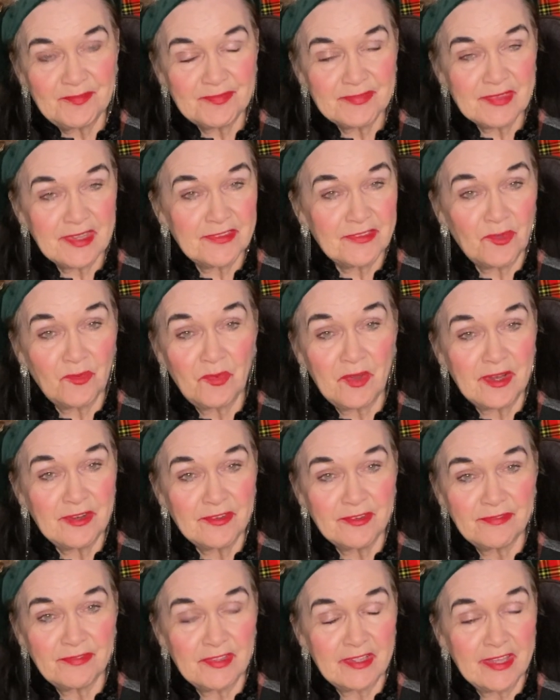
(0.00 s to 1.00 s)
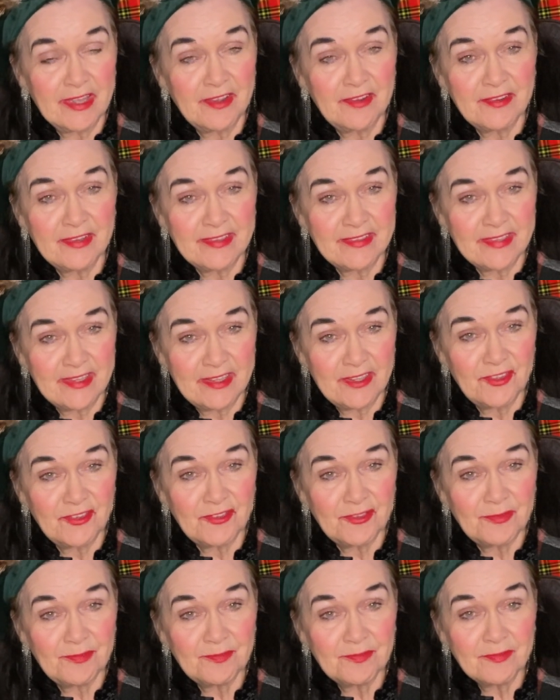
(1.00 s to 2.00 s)
It's a wonderful heritage.
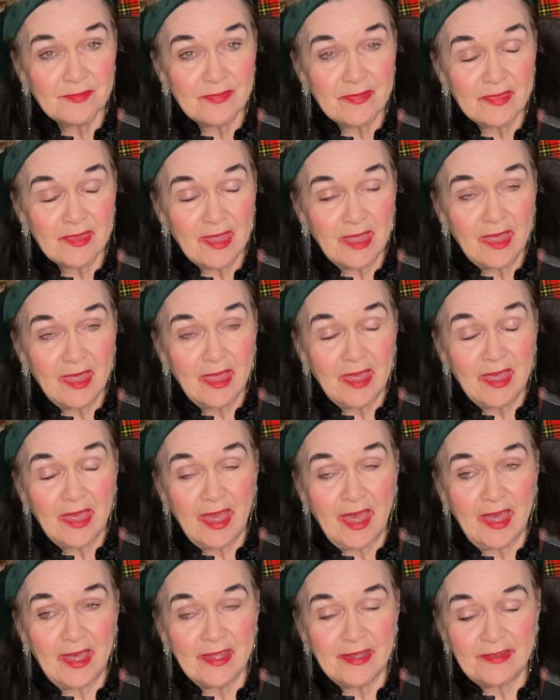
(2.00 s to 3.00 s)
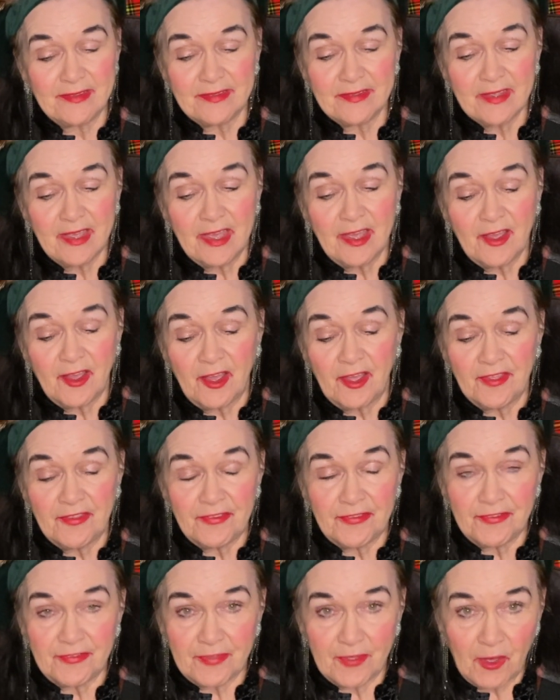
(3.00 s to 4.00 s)
And
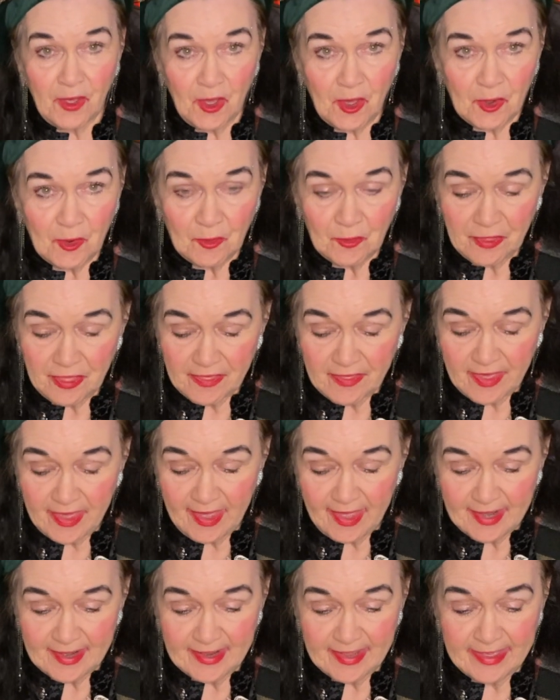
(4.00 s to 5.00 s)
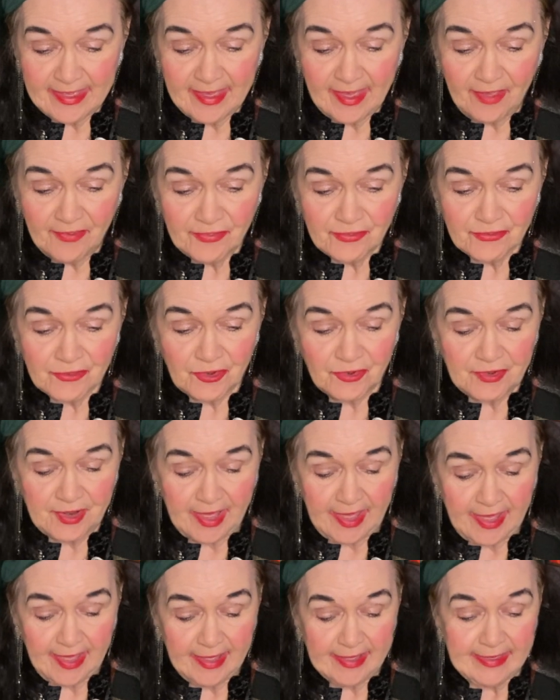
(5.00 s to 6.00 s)
so then
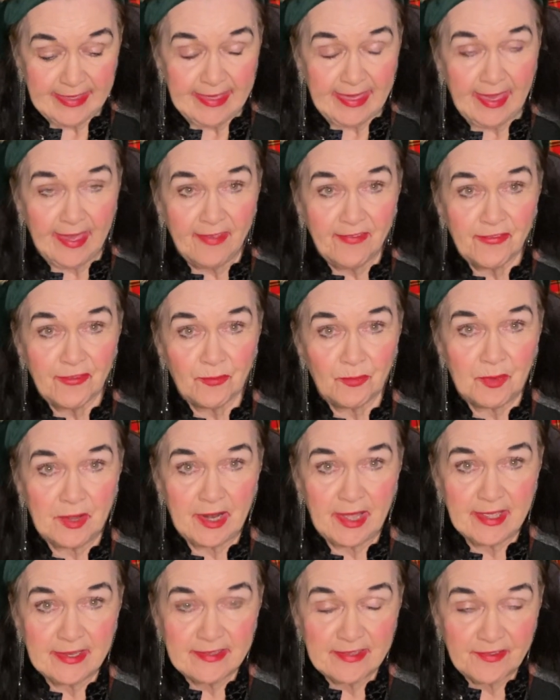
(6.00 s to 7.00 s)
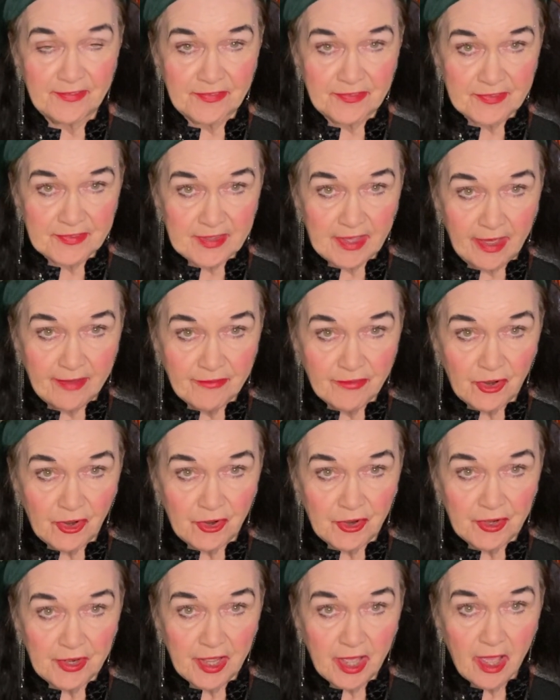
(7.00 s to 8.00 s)
yesterday, guess what I
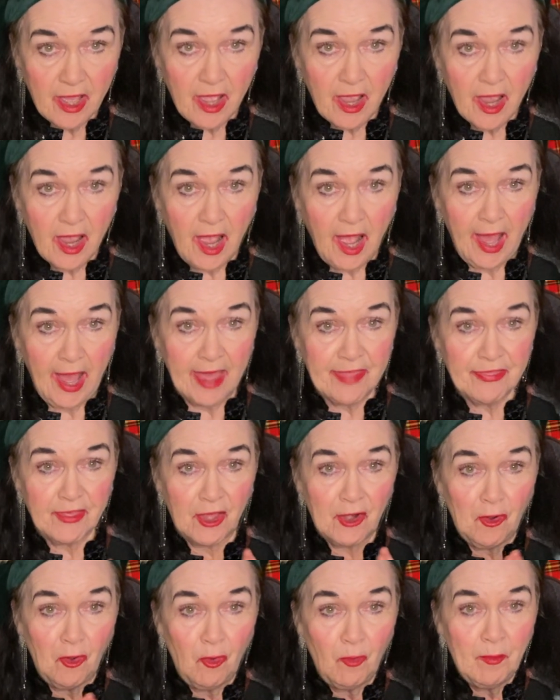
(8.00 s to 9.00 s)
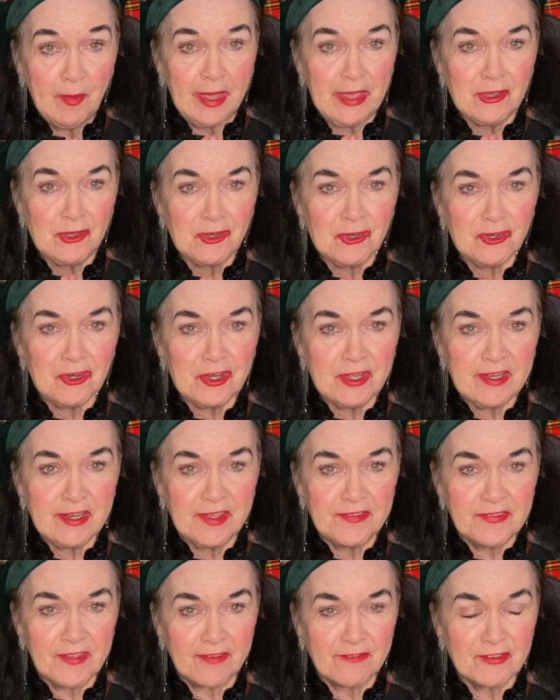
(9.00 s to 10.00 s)
discovered? I thought, oh my
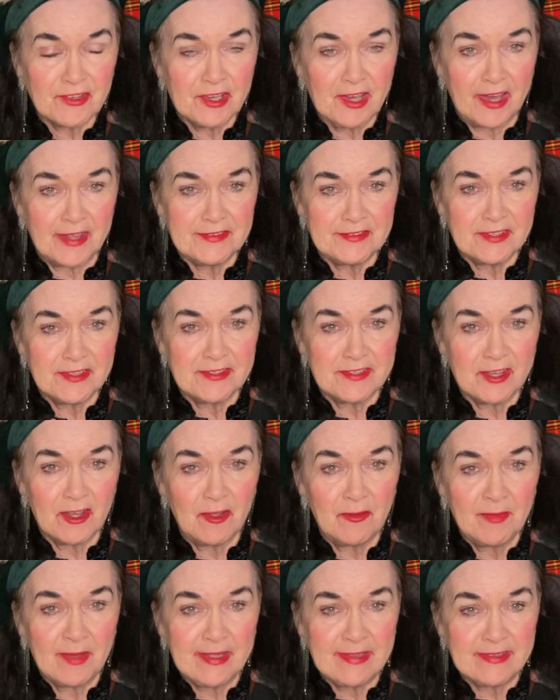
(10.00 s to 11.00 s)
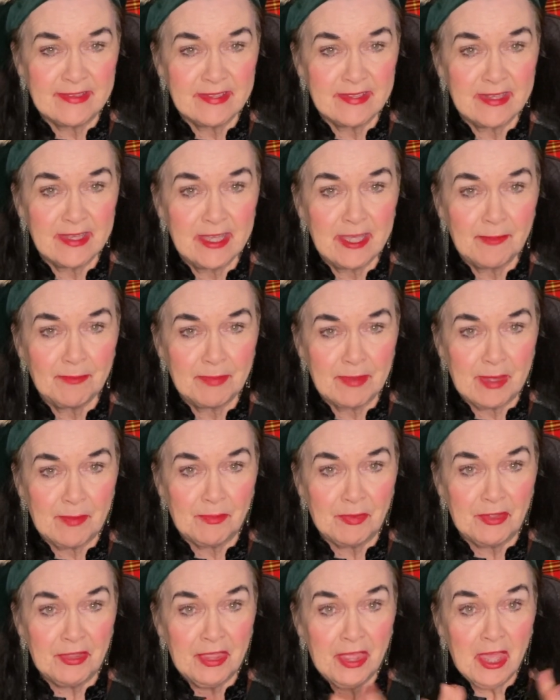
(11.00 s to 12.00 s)
goodness, I've got to tell my tea
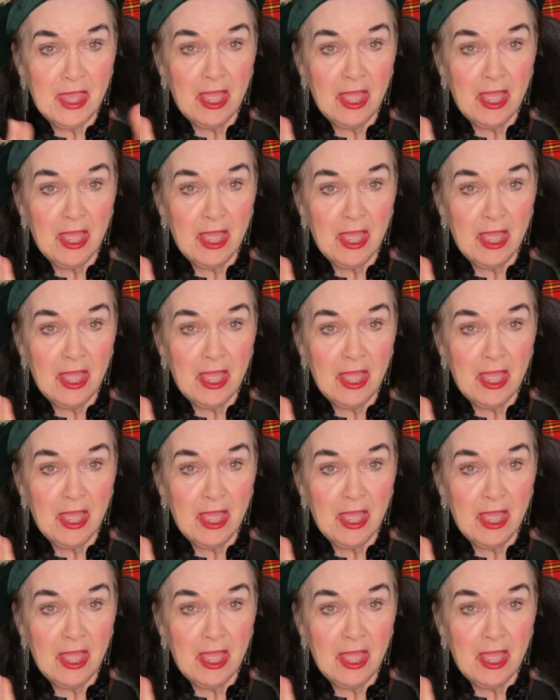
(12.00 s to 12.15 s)
people.